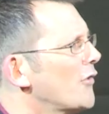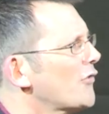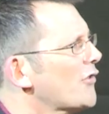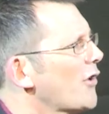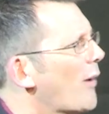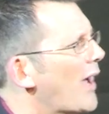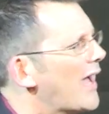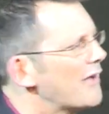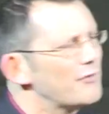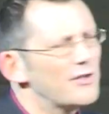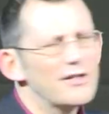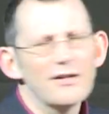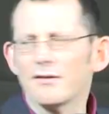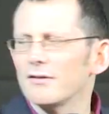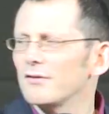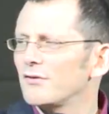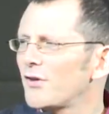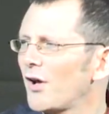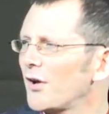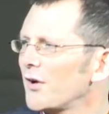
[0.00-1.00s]
So
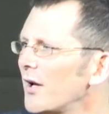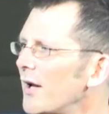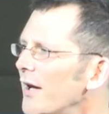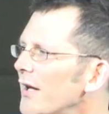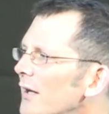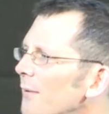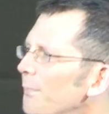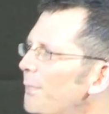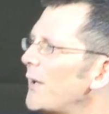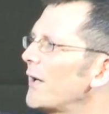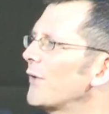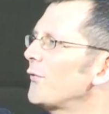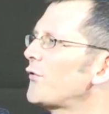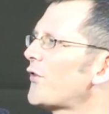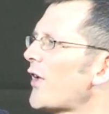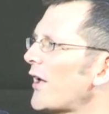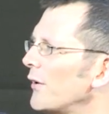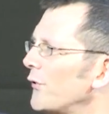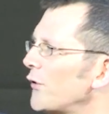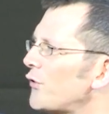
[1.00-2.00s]
having done a little bit of
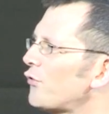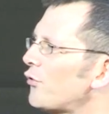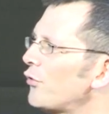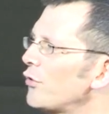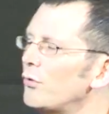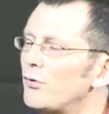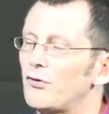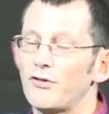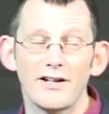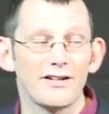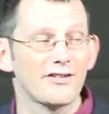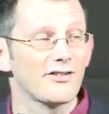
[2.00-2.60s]
tell the truth,